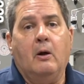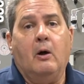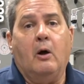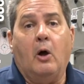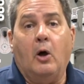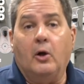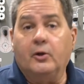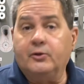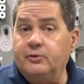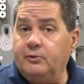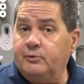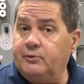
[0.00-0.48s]

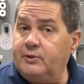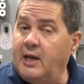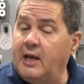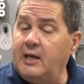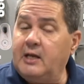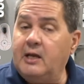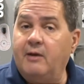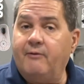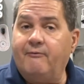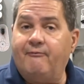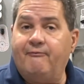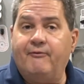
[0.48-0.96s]
Also
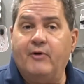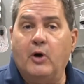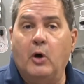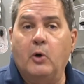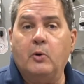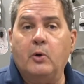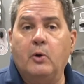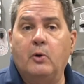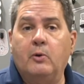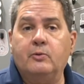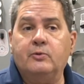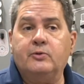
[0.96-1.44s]
taking
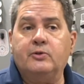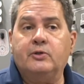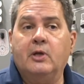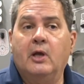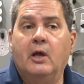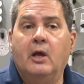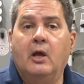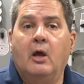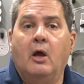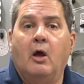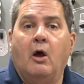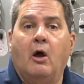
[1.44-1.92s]
photos
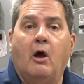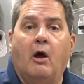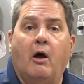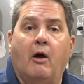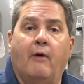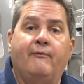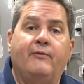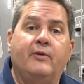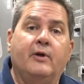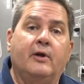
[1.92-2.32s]
of